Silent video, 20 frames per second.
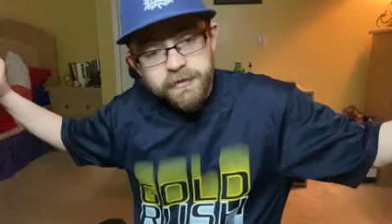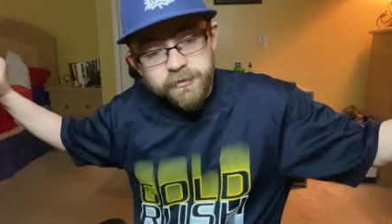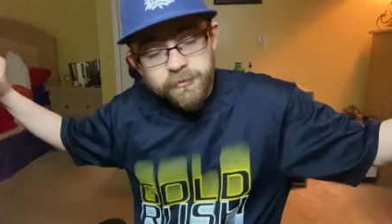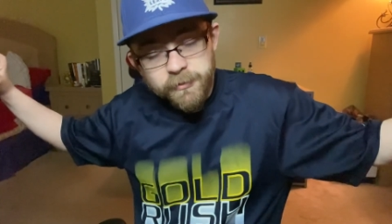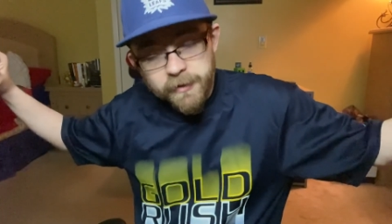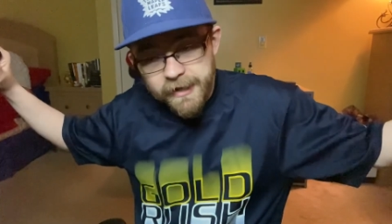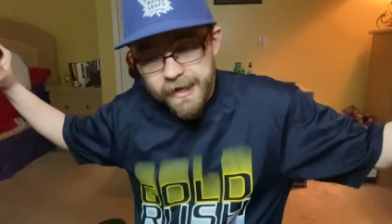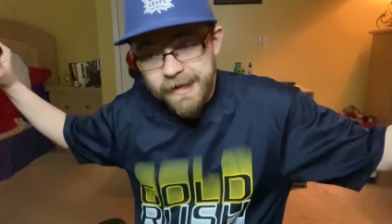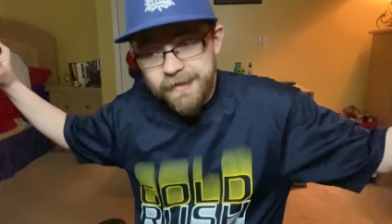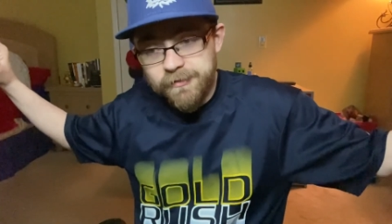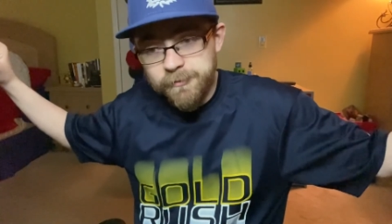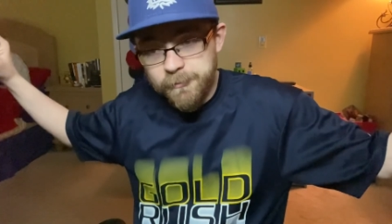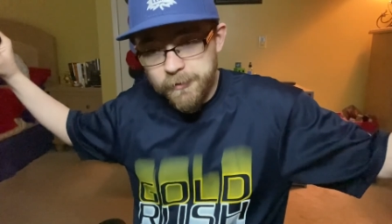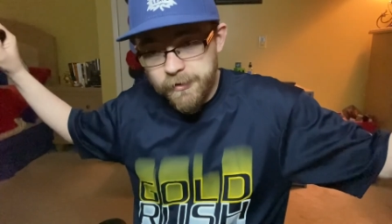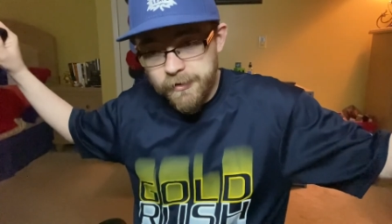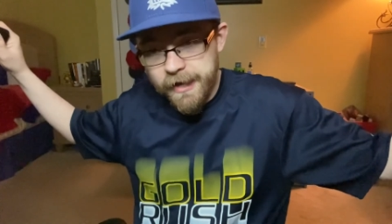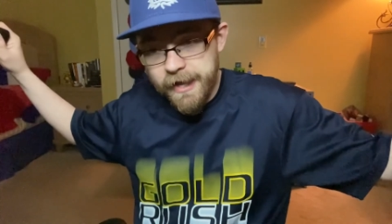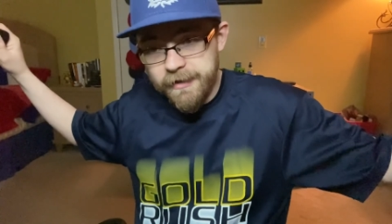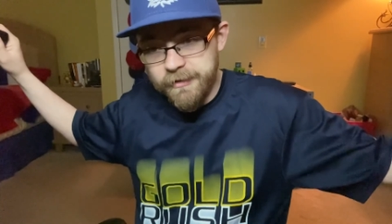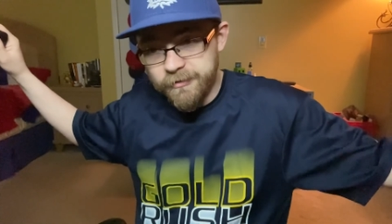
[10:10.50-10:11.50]
we got some
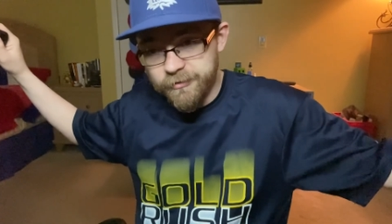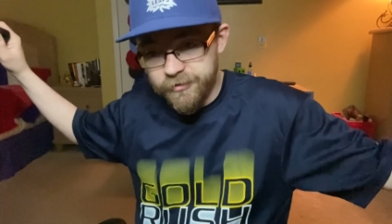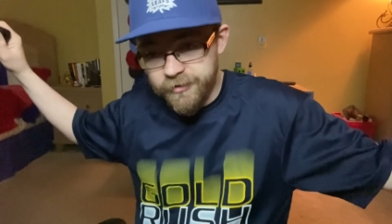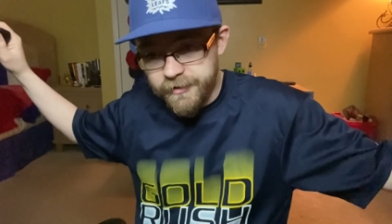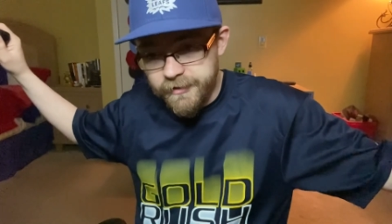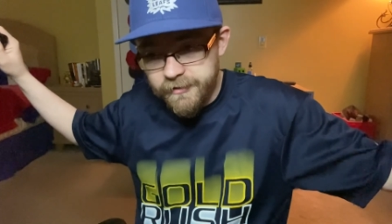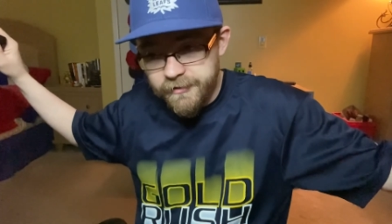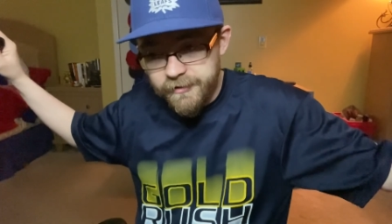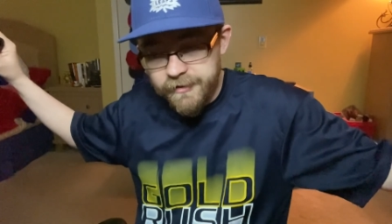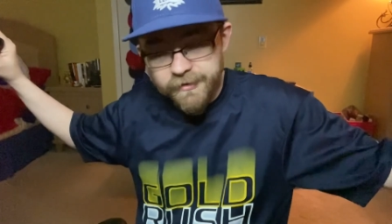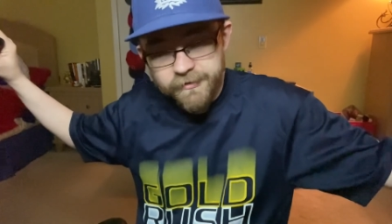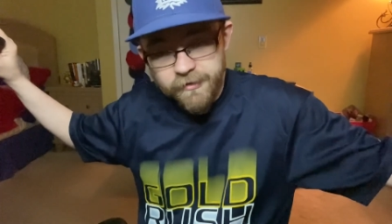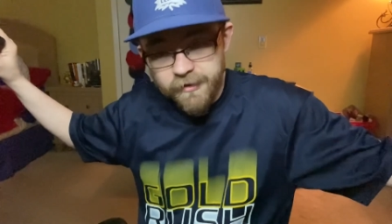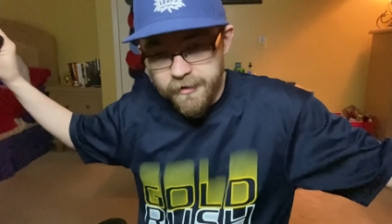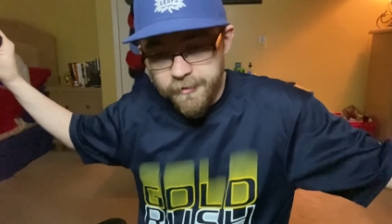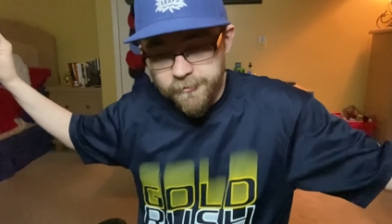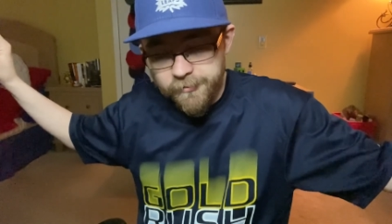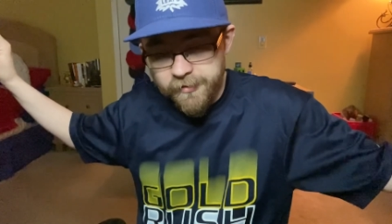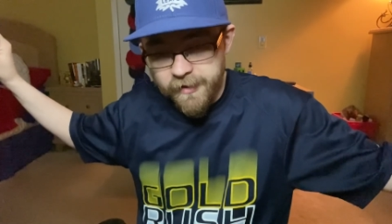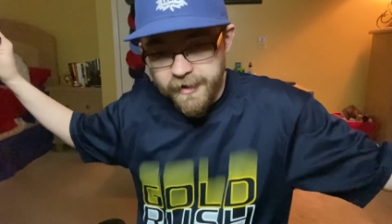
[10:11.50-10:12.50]
good energy is
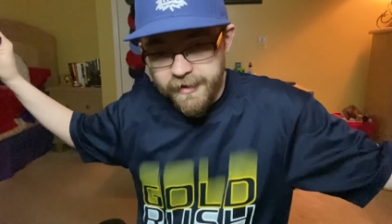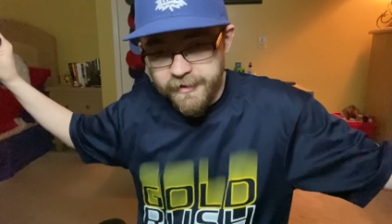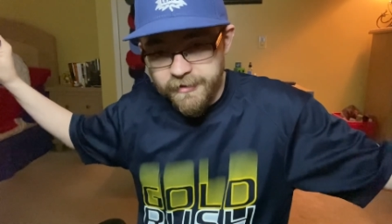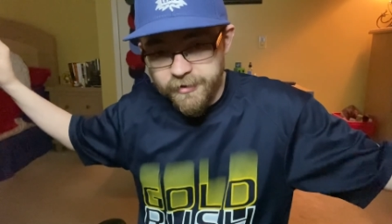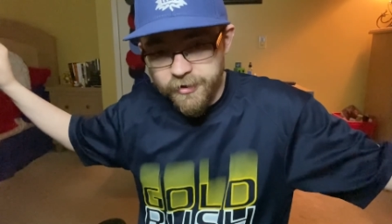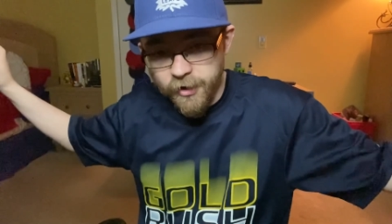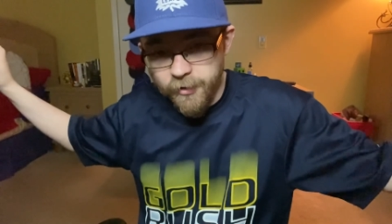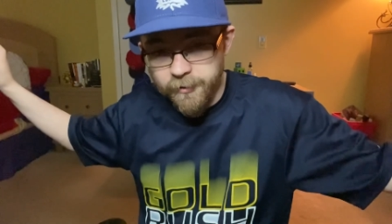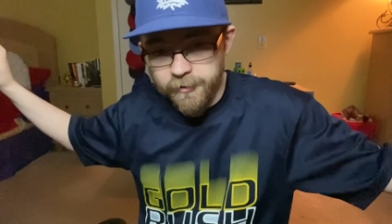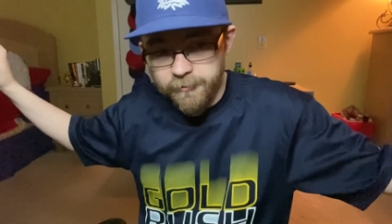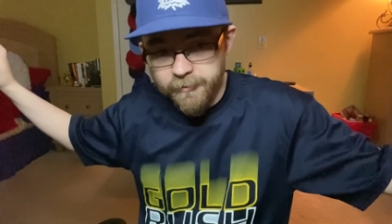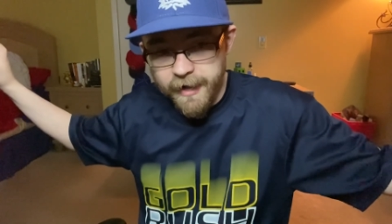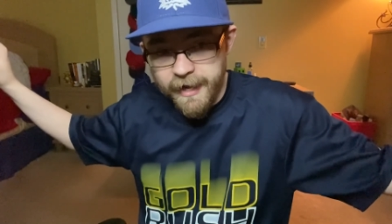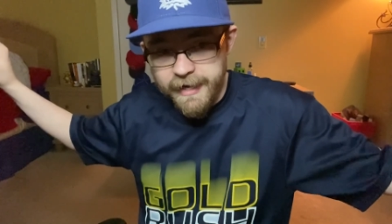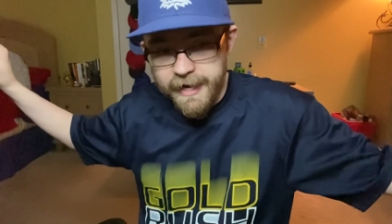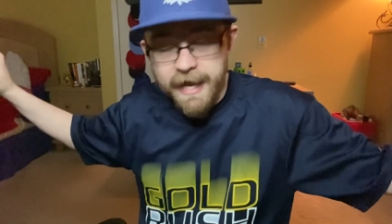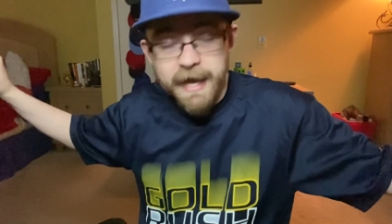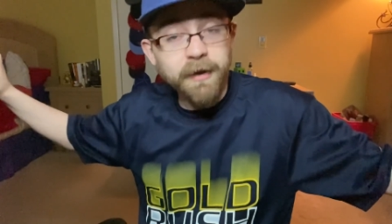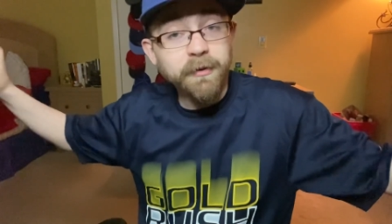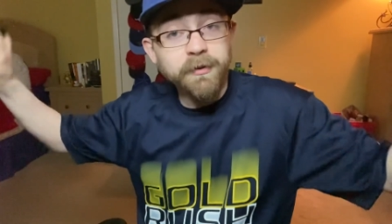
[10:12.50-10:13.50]
all I'm saying going right
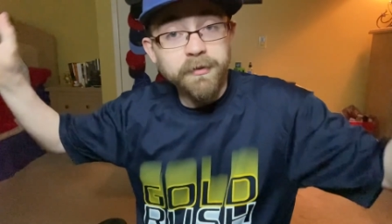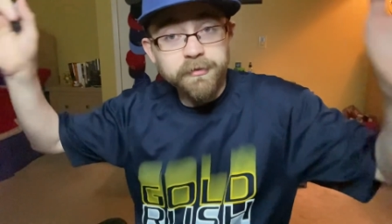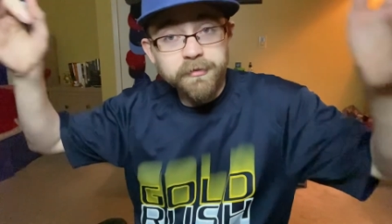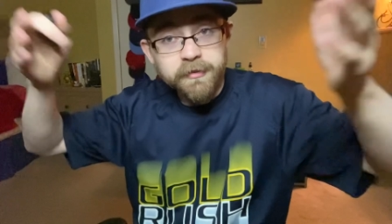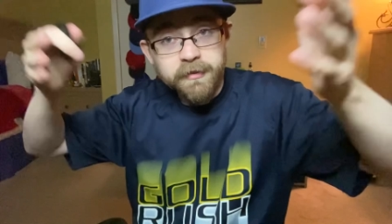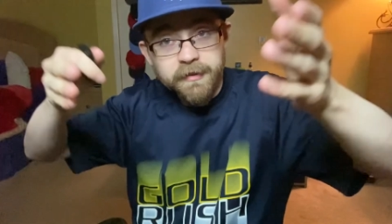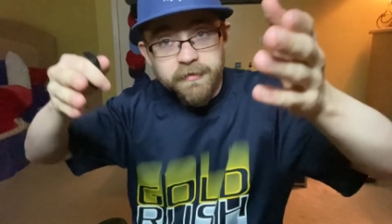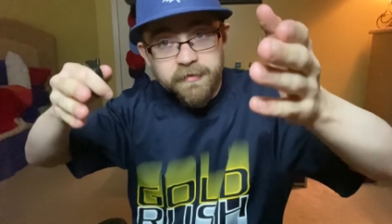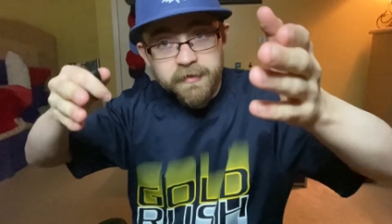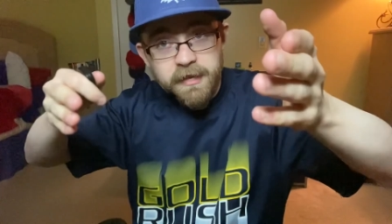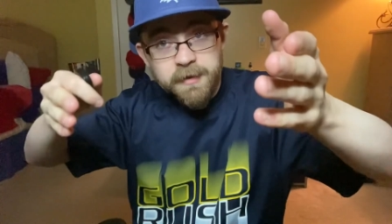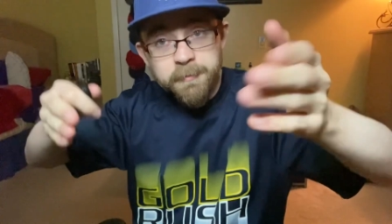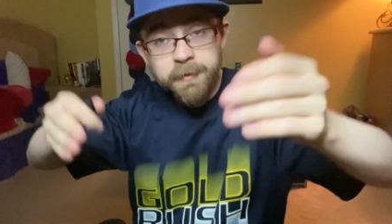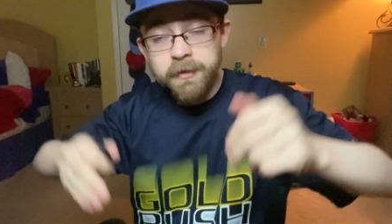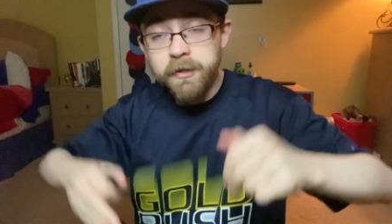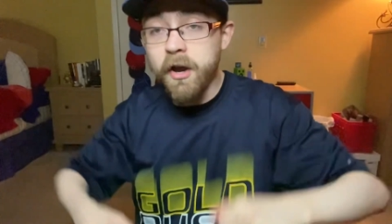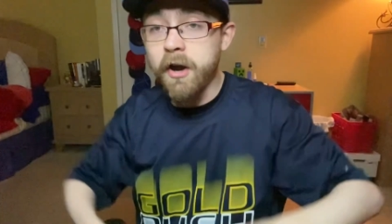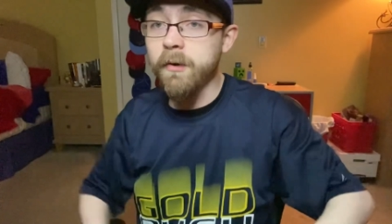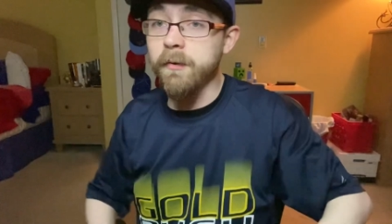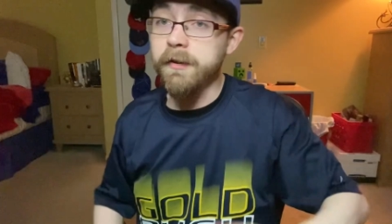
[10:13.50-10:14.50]
now. So let's keep
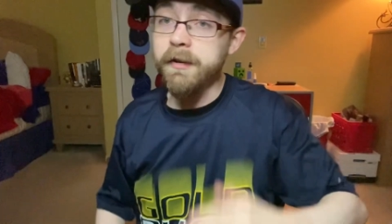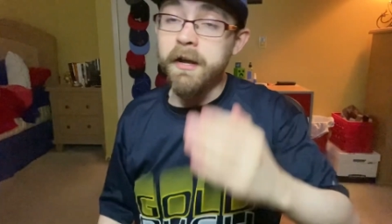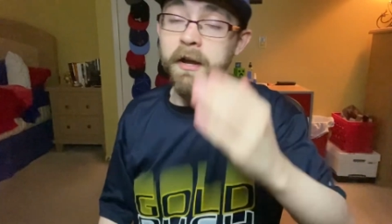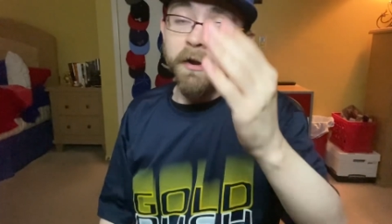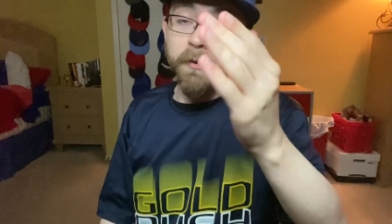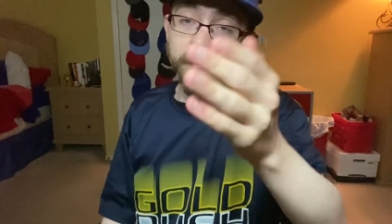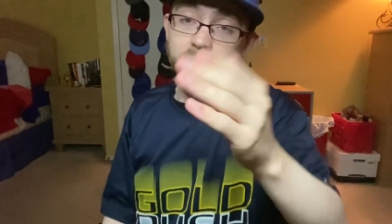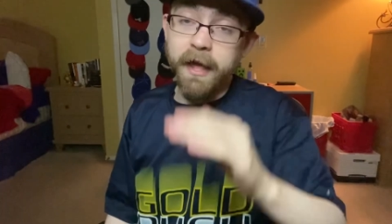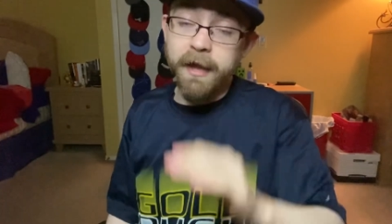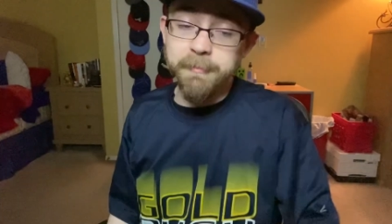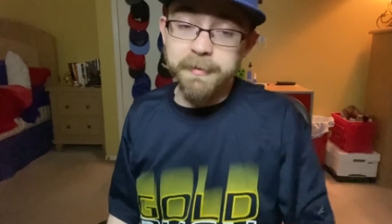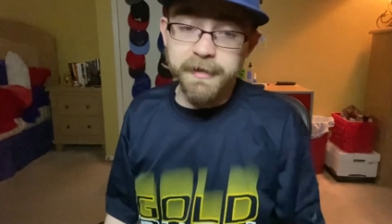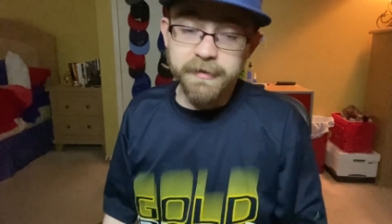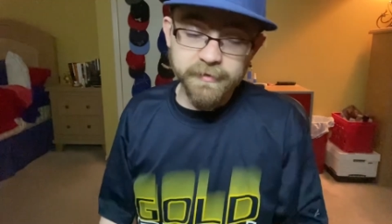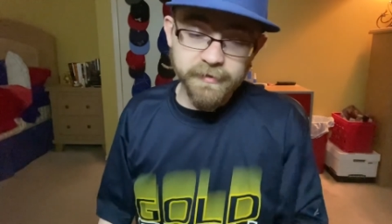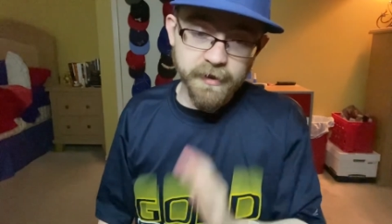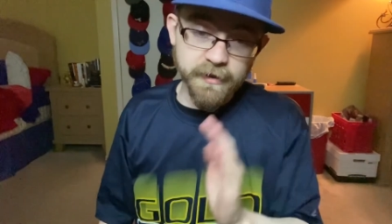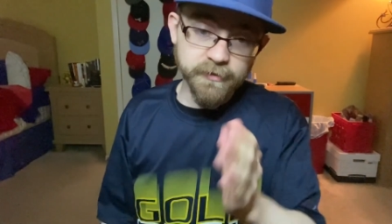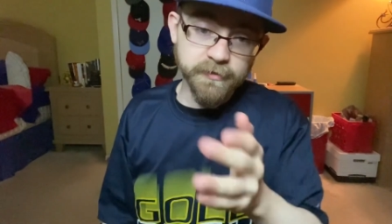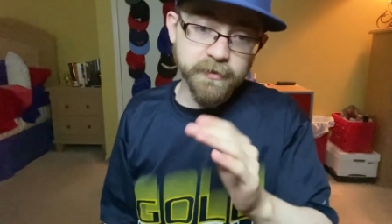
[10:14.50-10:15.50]
it going. With that being
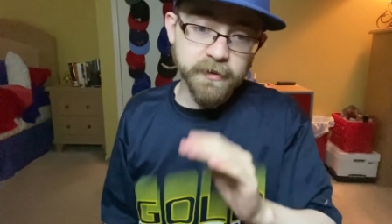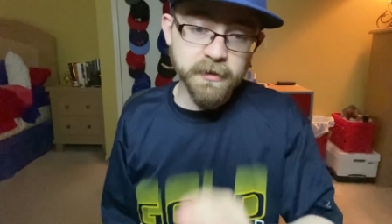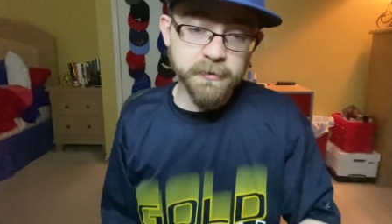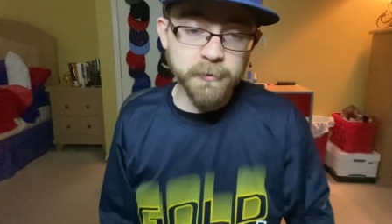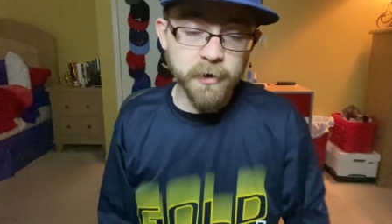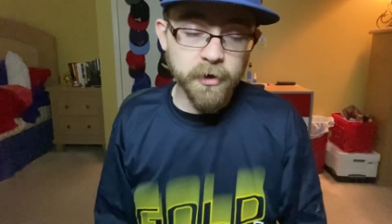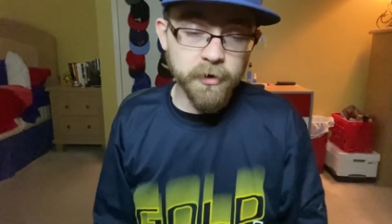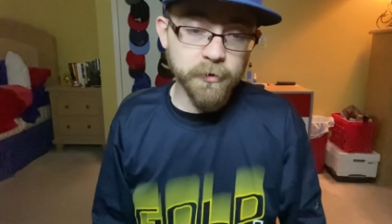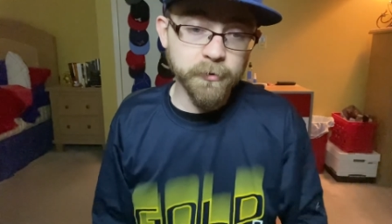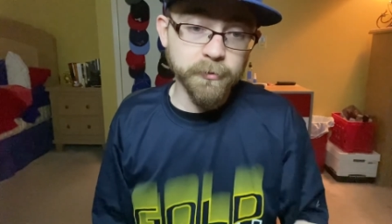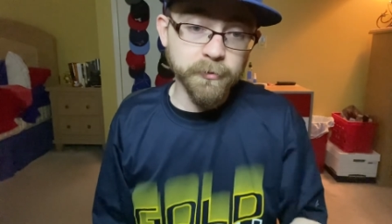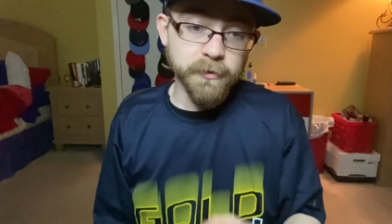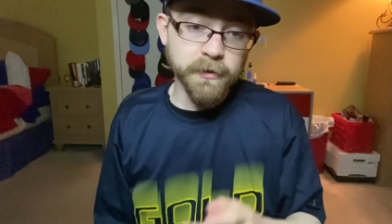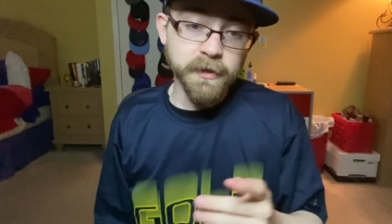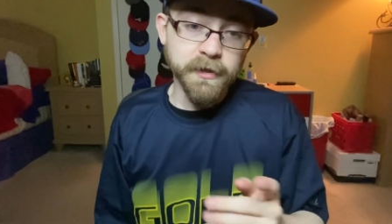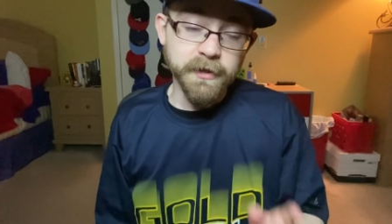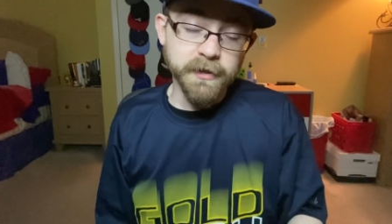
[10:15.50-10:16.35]
said, I'll see you tomorrow.